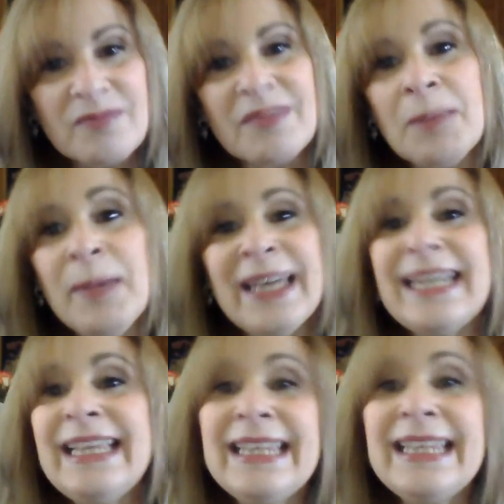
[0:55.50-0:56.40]
But
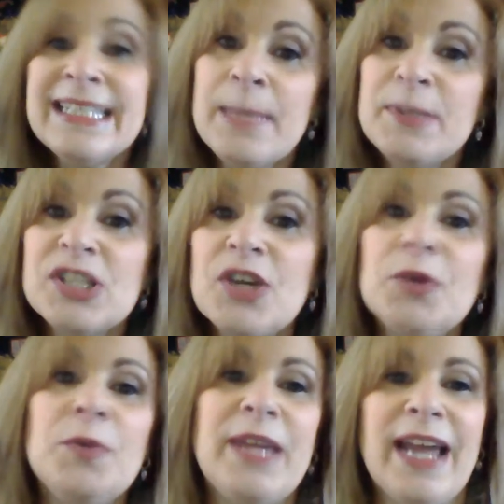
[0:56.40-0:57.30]
in this episode,
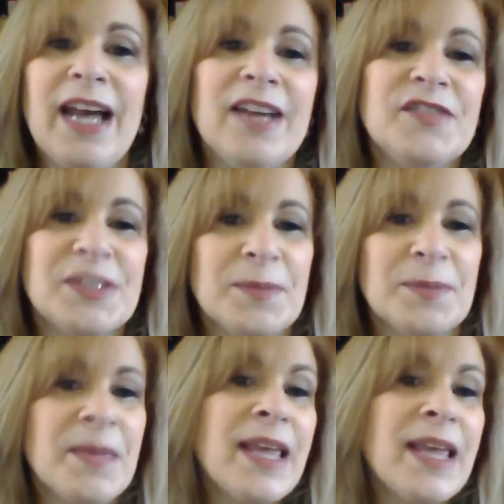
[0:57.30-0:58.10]
we have some